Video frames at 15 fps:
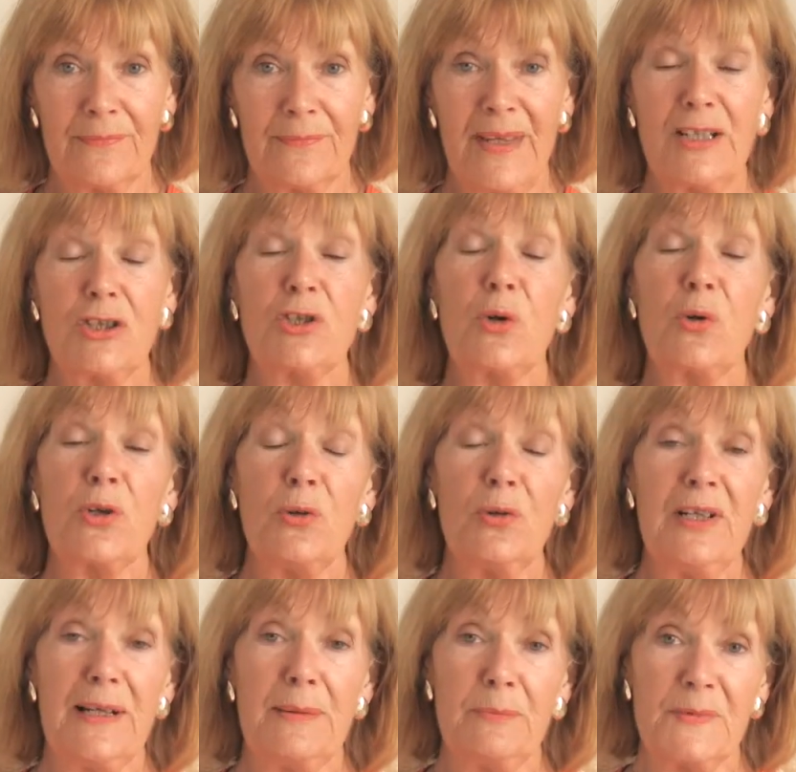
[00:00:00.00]
Make sure your
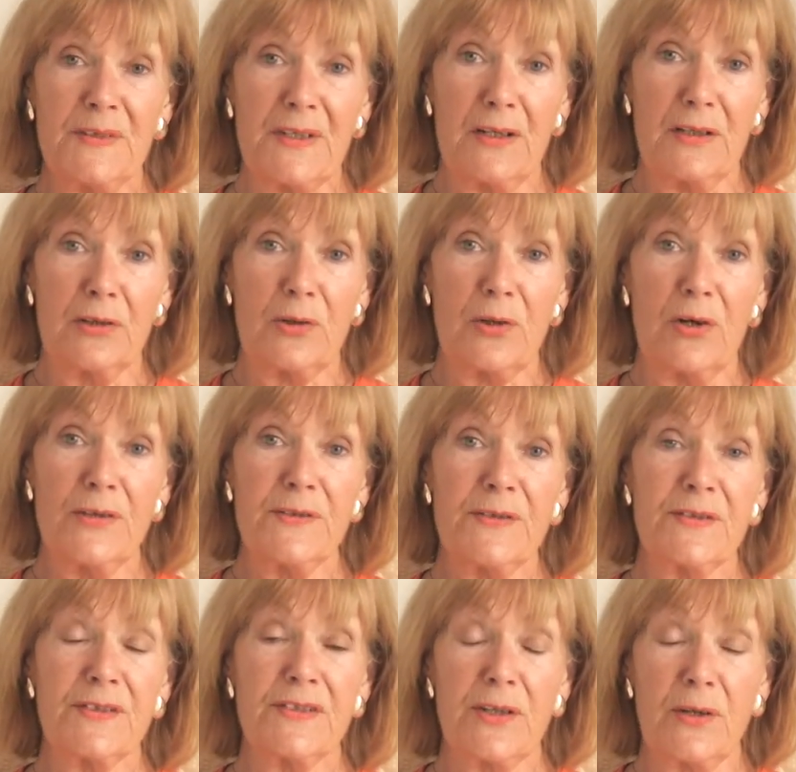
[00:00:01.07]
limbs aren't
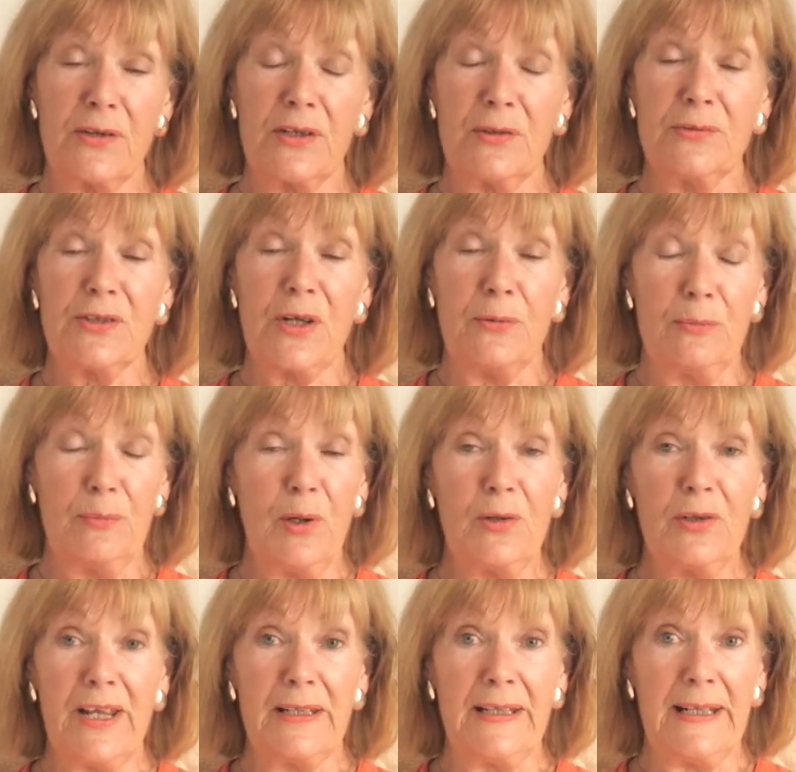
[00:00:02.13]
crossed so that you don't
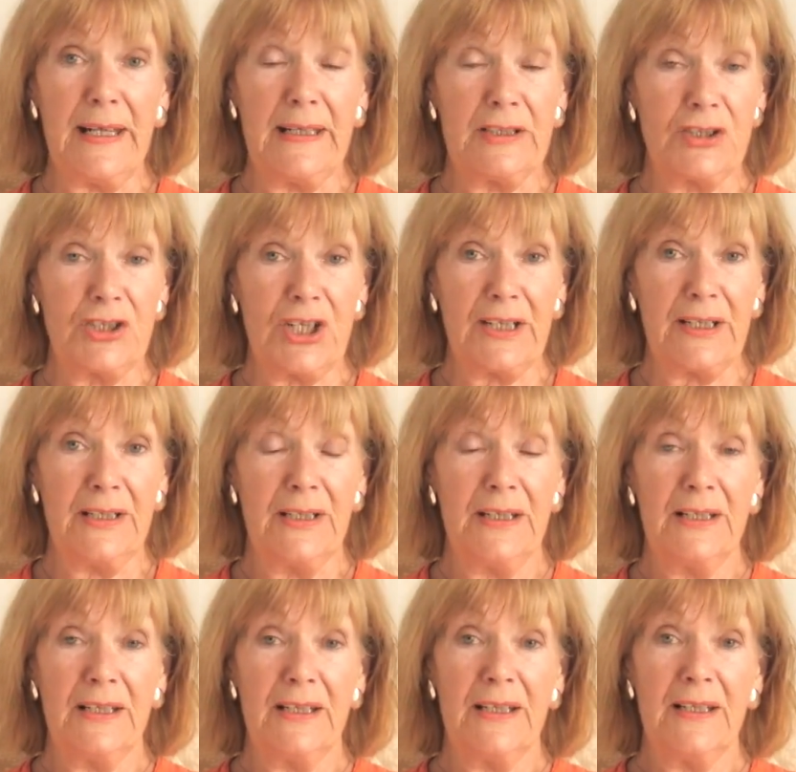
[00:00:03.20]
block any energy.
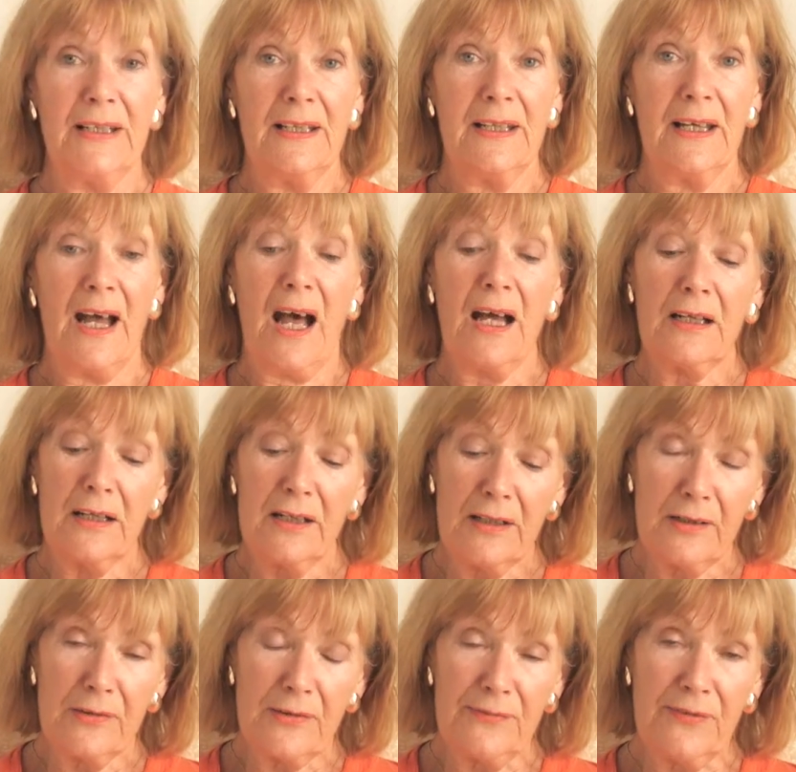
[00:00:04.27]

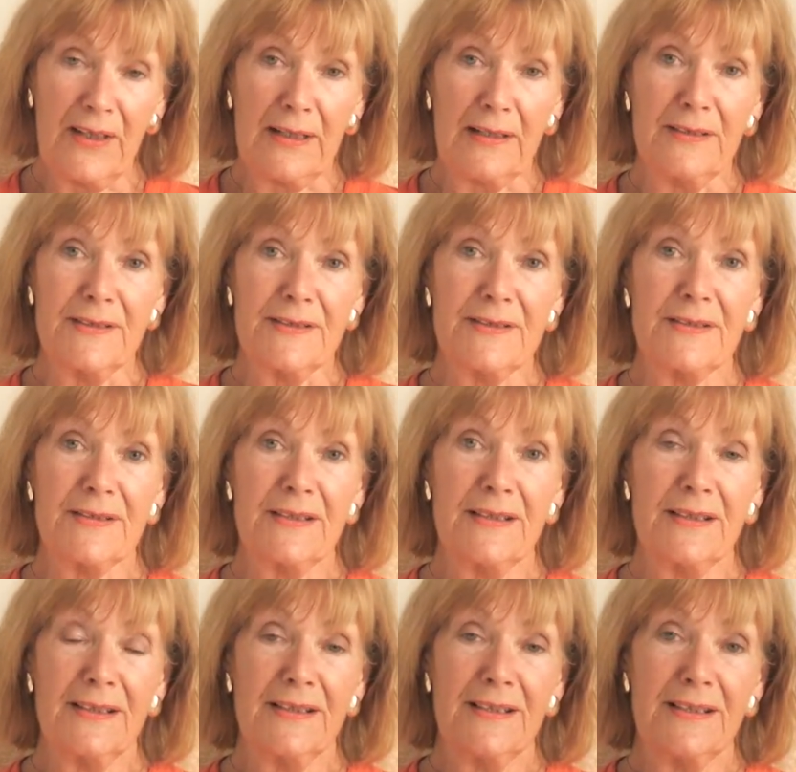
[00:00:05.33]
Uncurl the fingers.
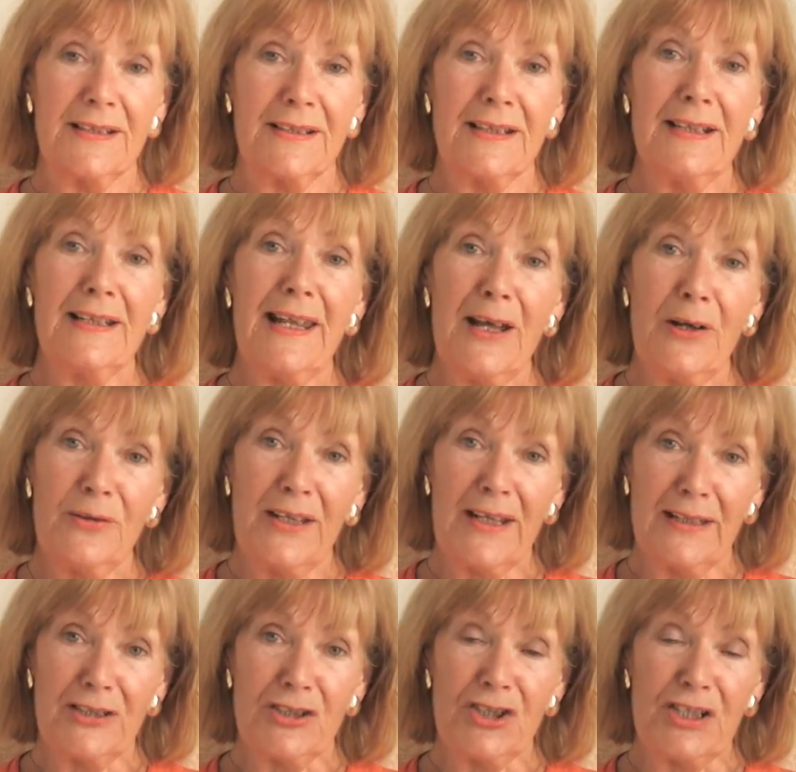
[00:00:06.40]
Allow the
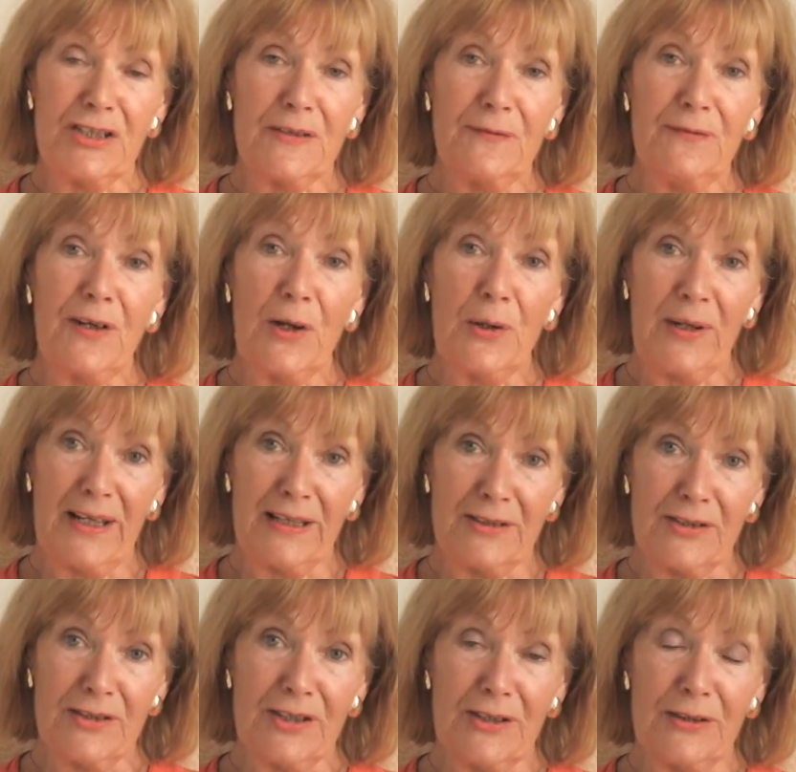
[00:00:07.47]
energy to flow
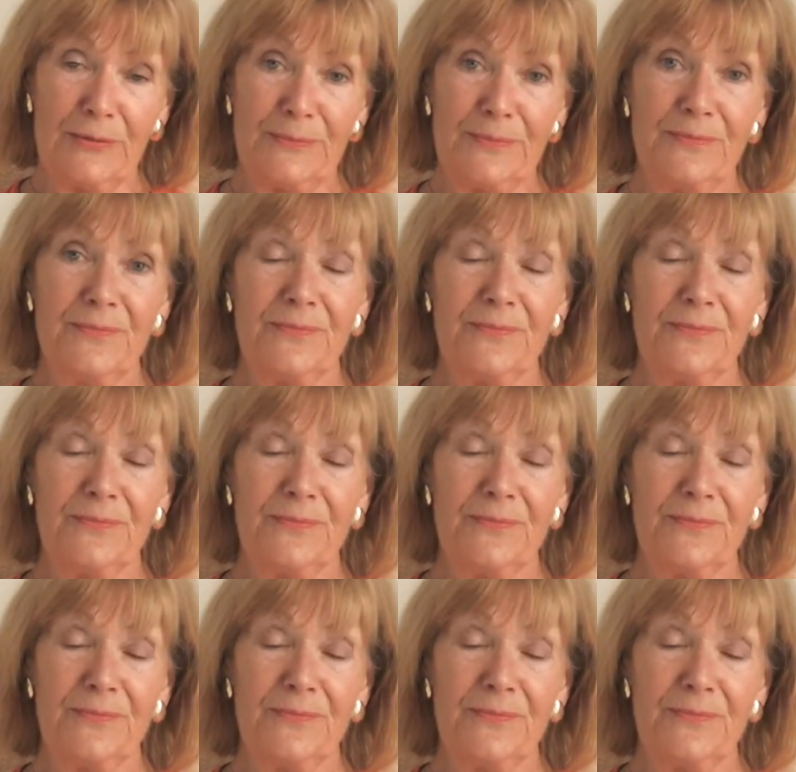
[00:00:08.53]
into you.